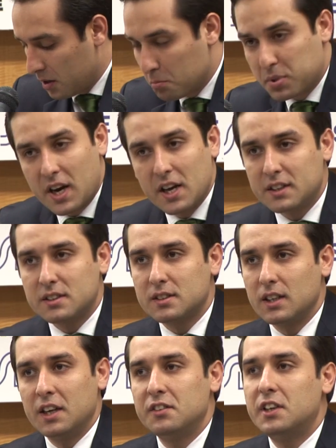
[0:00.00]
Bread
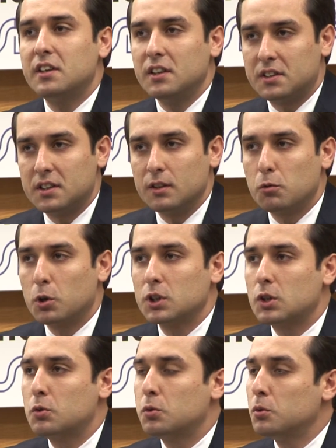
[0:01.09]
and dignity were the
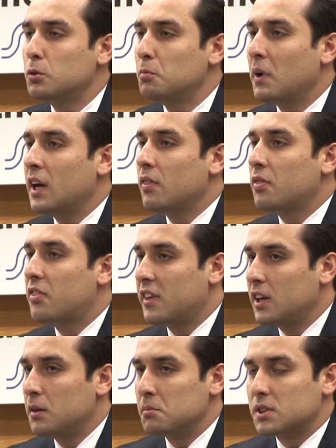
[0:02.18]
two main
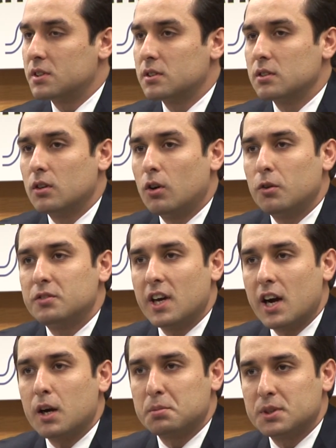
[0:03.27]
themes of the
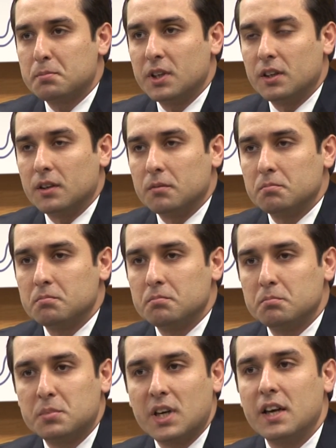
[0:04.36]
Arab Spring.
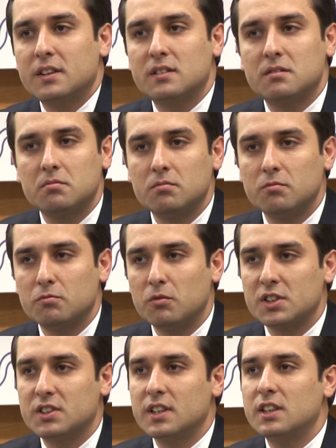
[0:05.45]
Bread
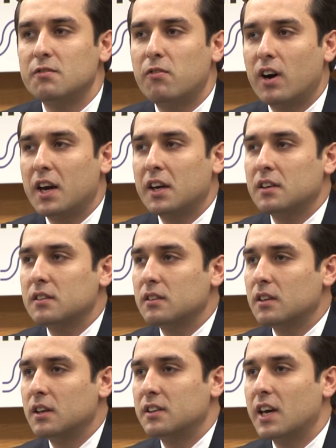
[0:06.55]
was signifying
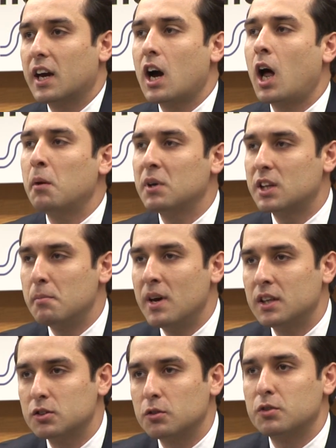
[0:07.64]
the economic
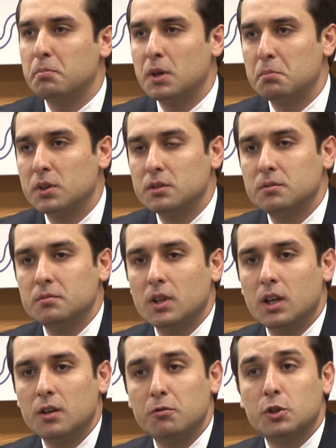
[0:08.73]
demands of the people,
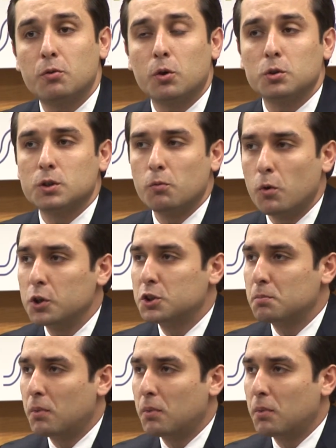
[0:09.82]
which were also voiced